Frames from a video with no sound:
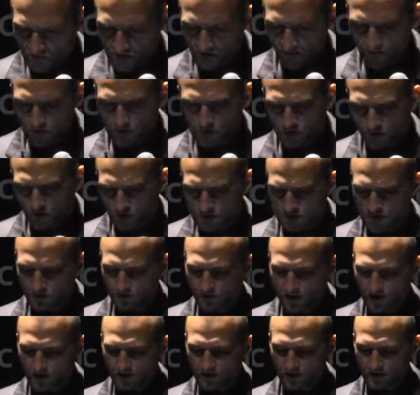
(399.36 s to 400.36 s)
We should also
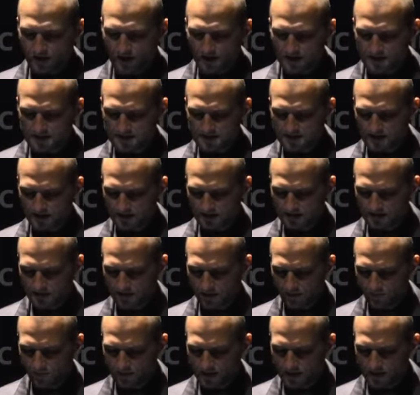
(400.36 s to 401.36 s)
recognize
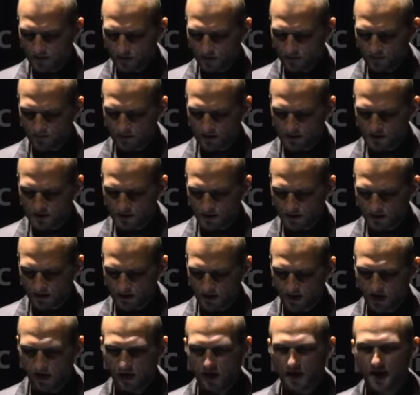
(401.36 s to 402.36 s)
that we cannot measure
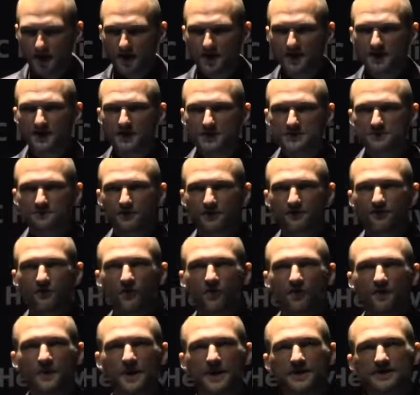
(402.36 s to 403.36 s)
Al-Qaeda's
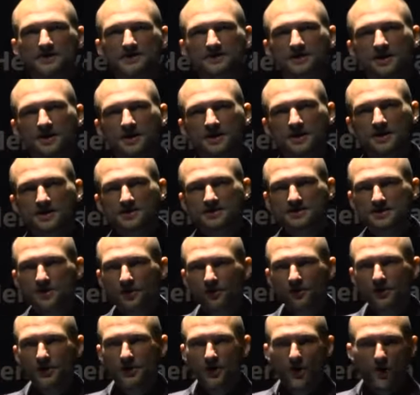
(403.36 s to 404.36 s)
performance
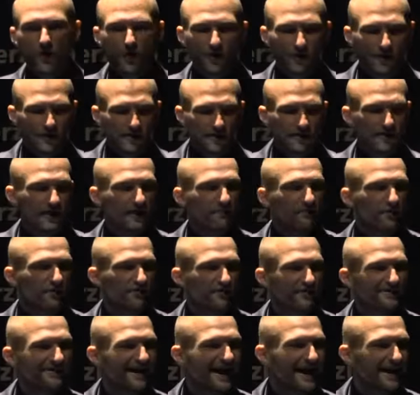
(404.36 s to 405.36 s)
solely on the number of
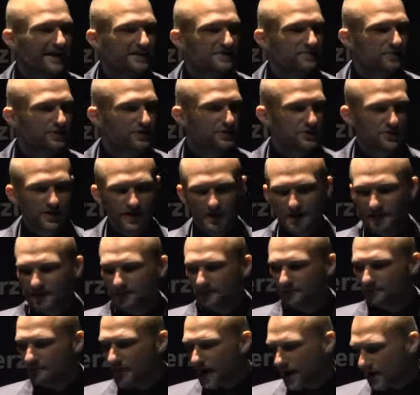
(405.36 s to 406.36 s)
attacks which they
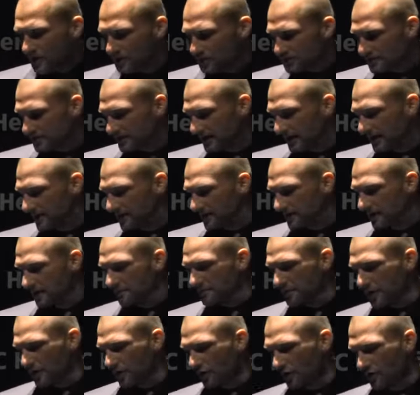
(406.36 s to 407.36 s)
mount and
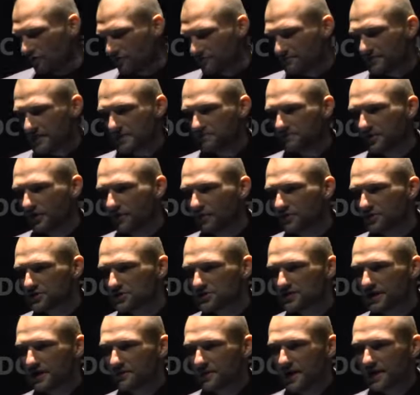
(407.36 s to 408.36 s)
number of people
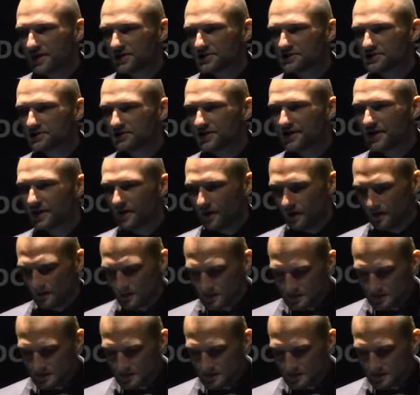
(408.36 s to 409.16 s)
which they manage to kill.